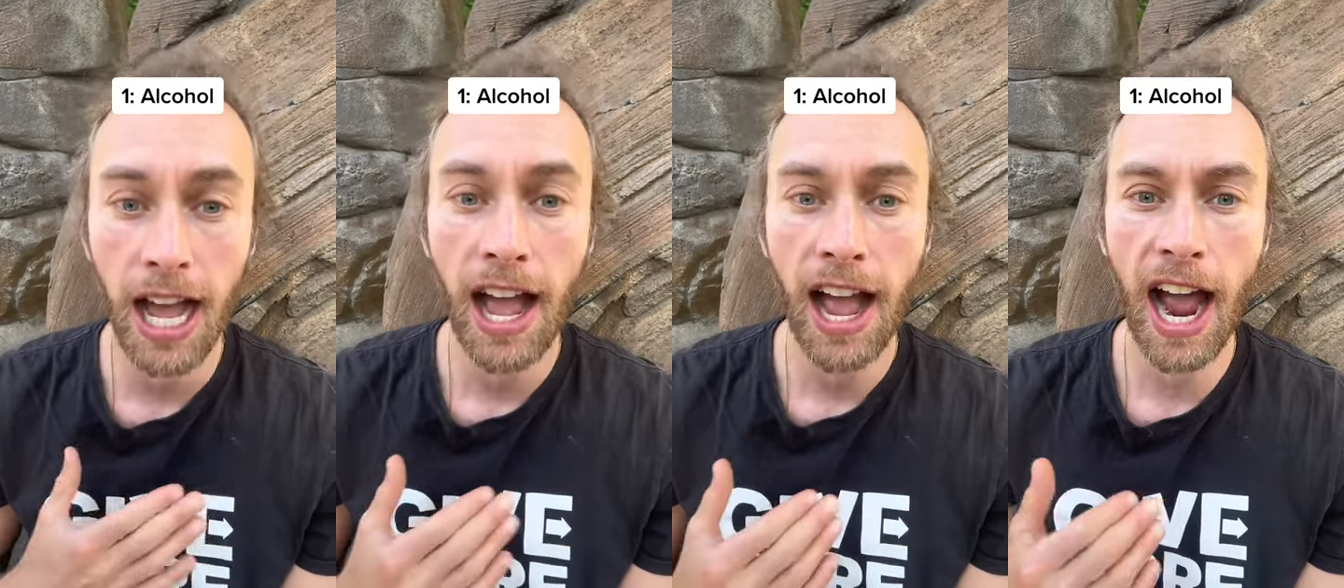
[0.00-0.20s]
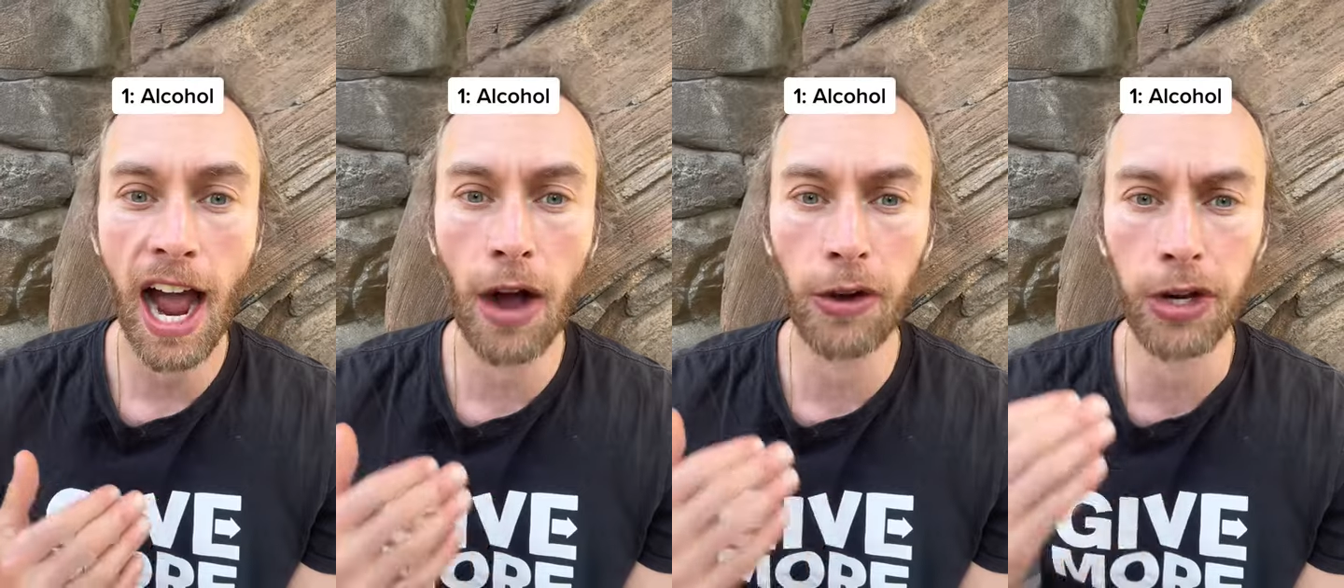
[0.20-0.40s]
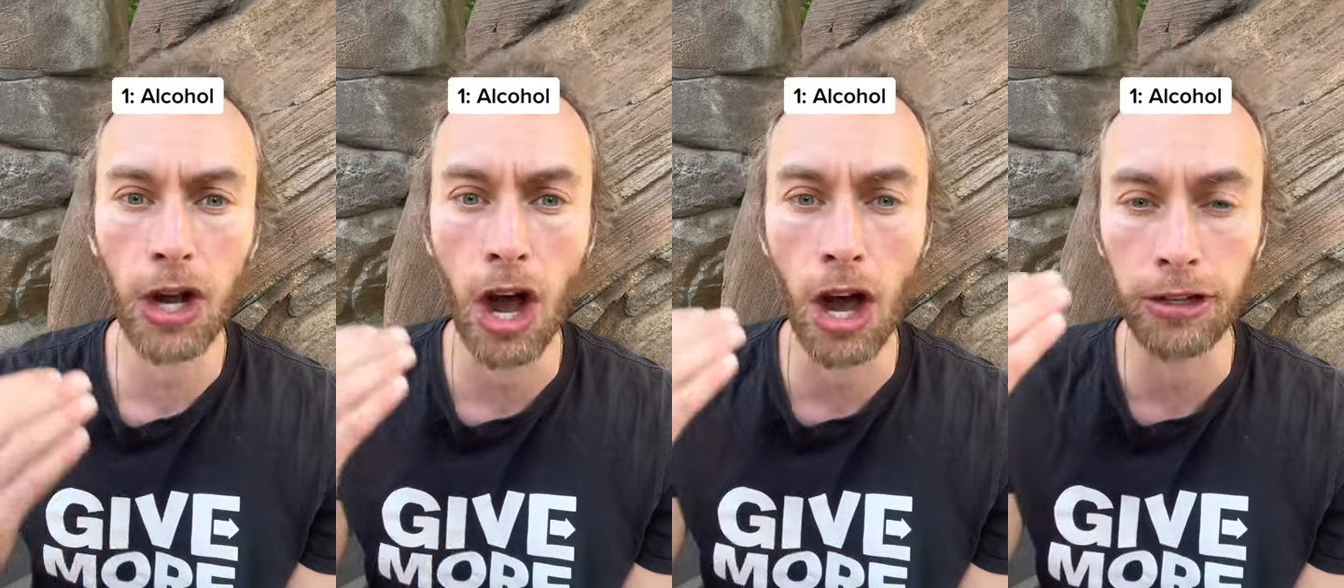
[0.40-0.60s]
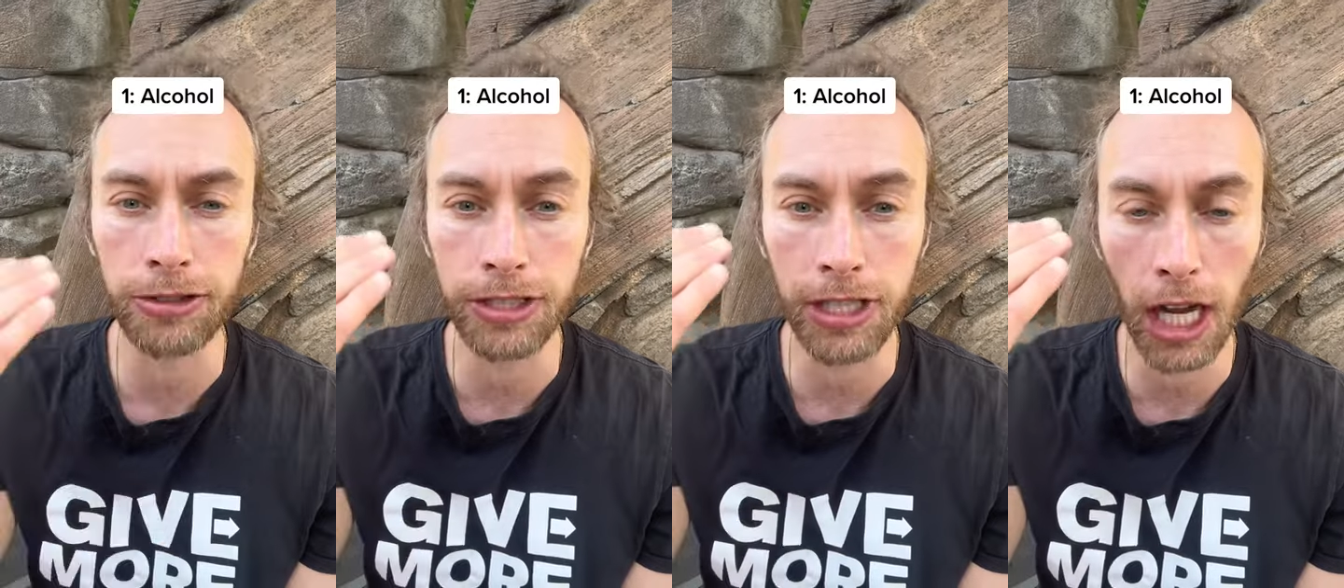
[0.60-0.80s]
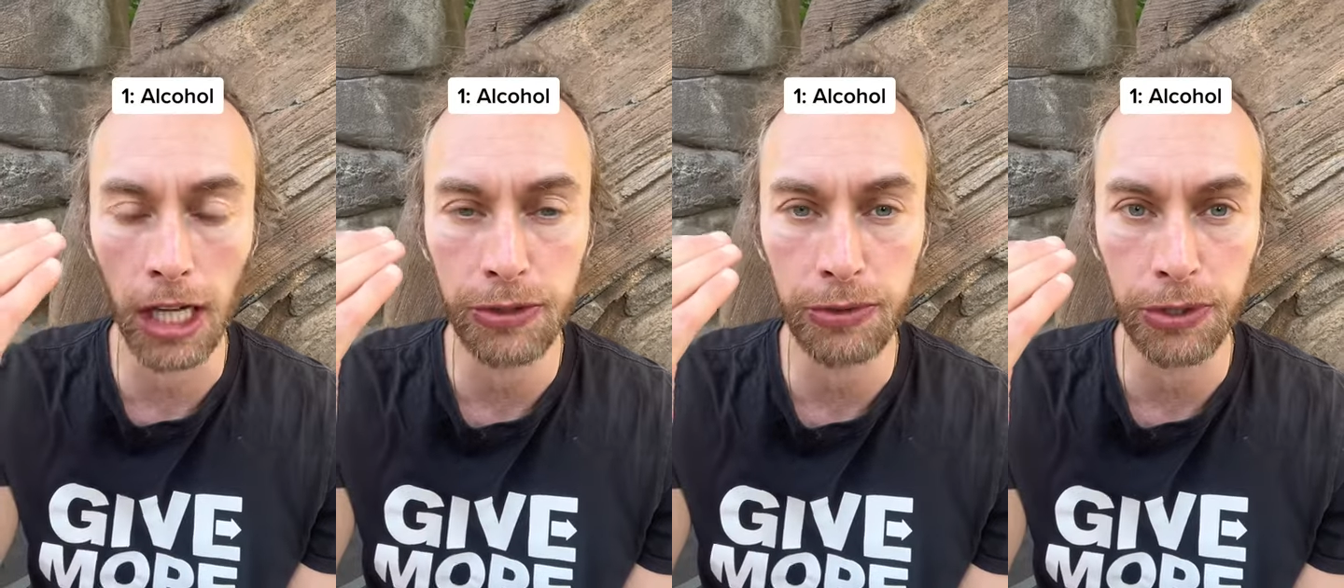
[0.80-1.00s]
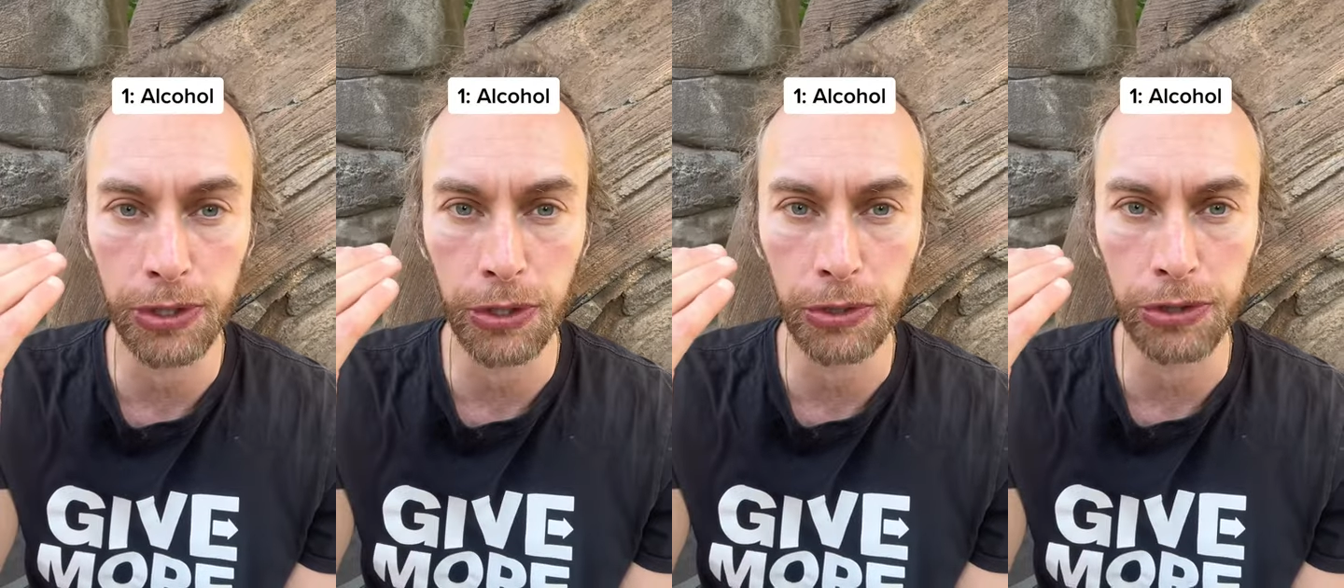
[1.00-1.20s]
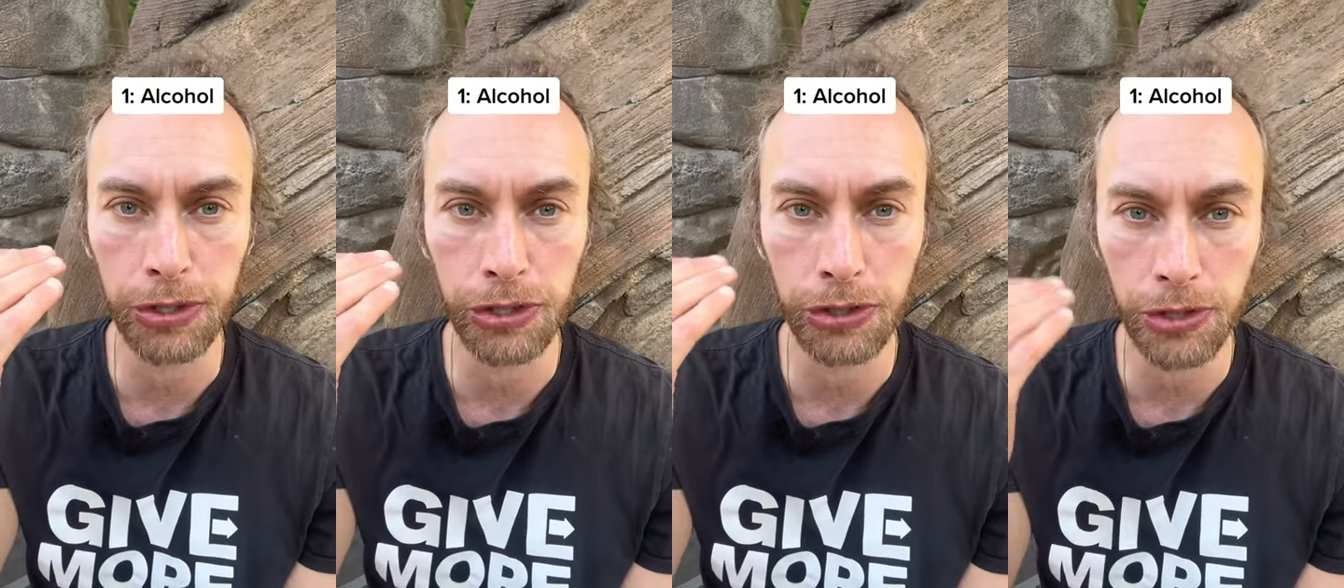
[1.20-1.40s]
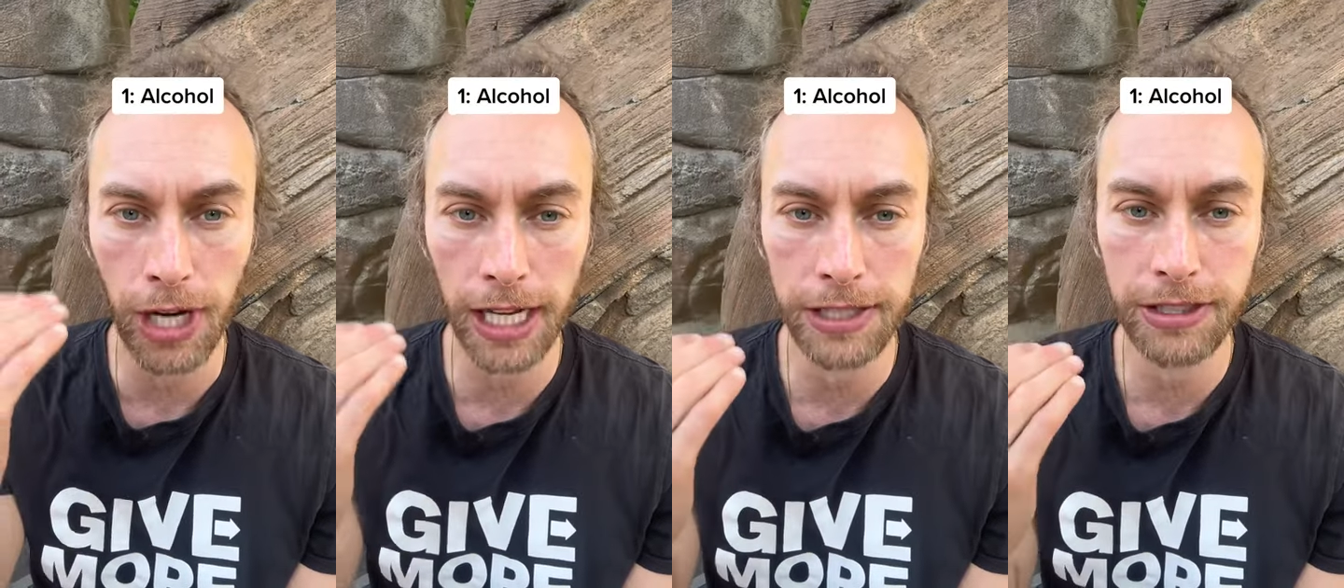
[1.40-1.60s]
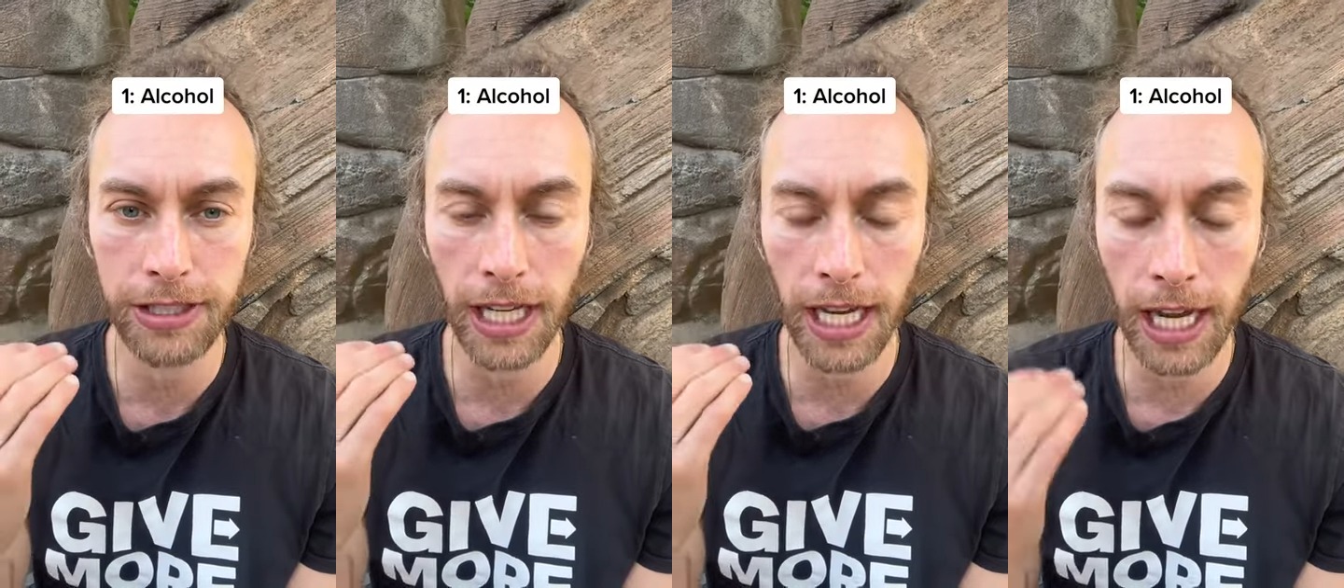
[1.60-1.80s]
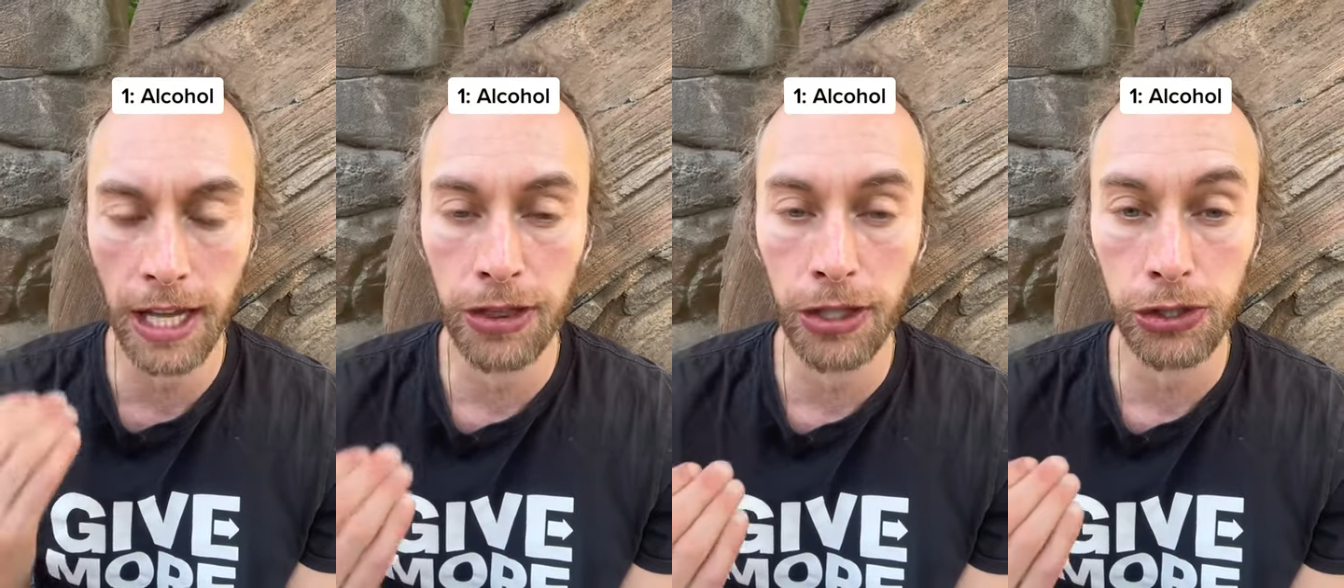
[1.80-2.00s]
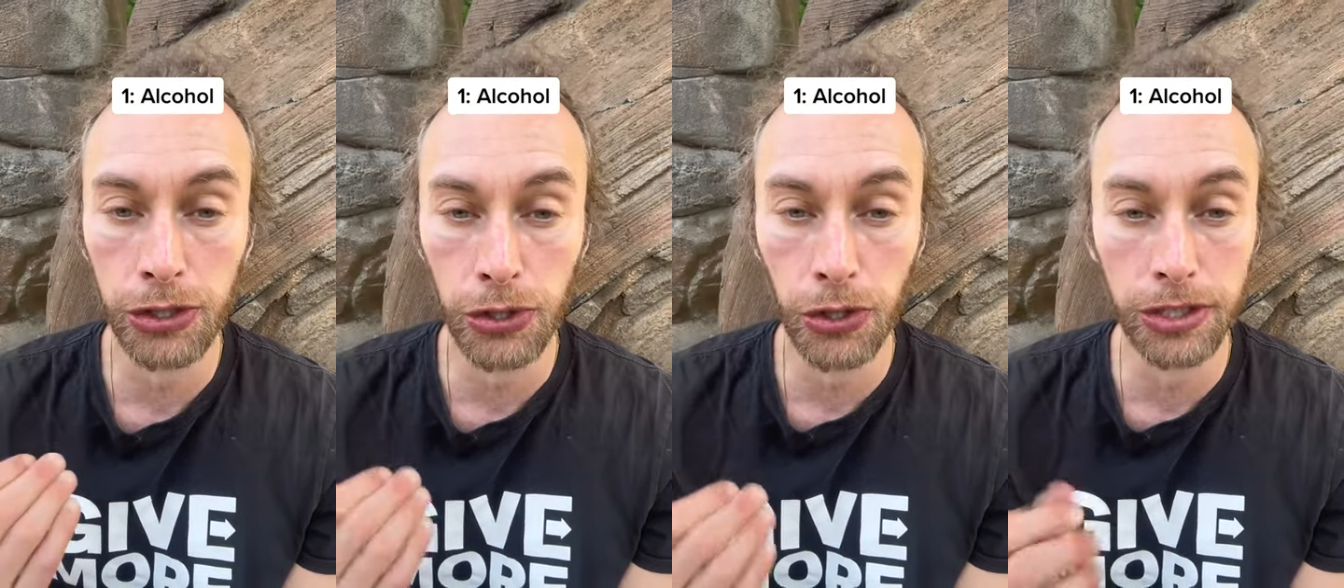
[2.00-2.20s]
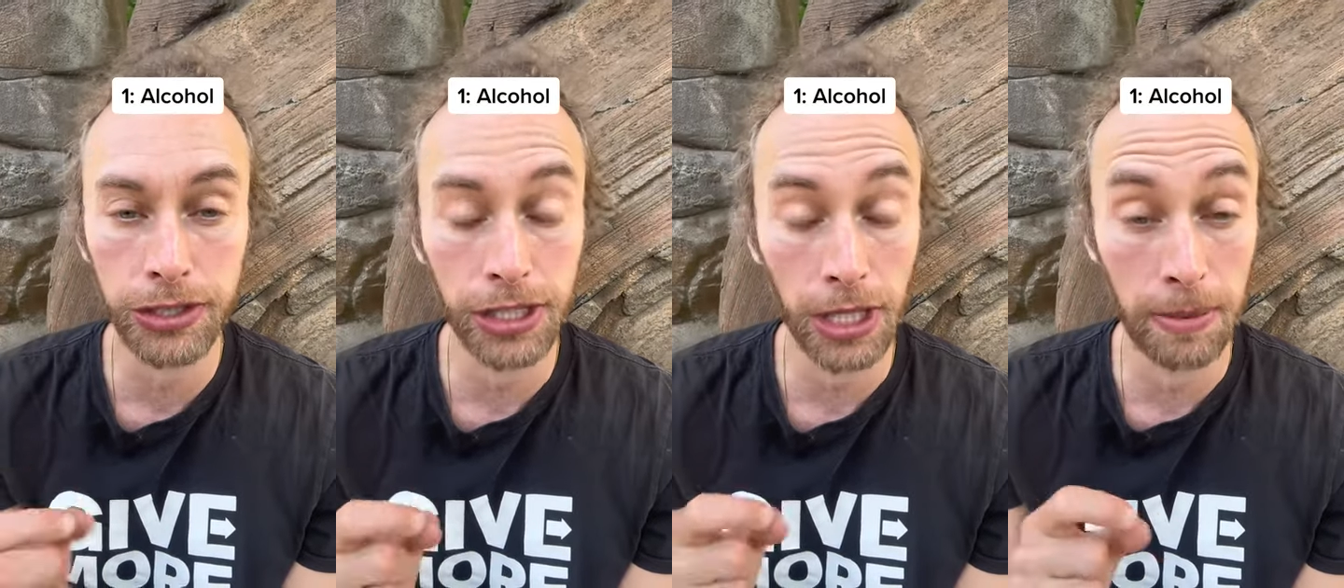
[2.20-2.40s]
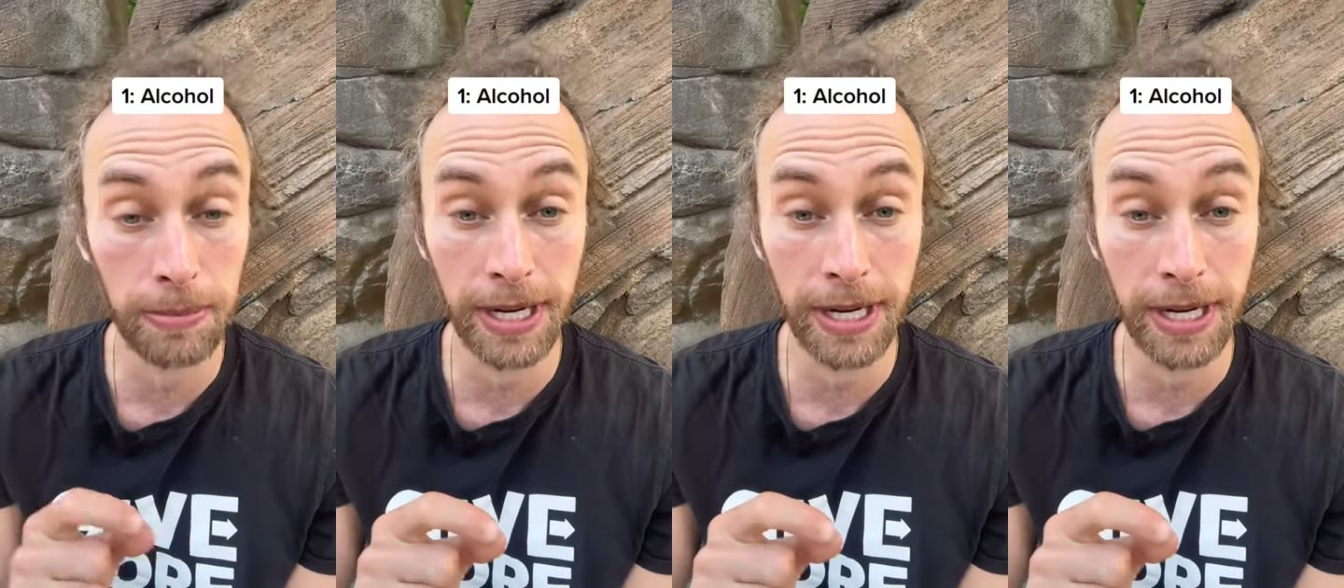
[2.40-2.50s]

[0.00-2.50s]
alcohol does reduce stress in the short term,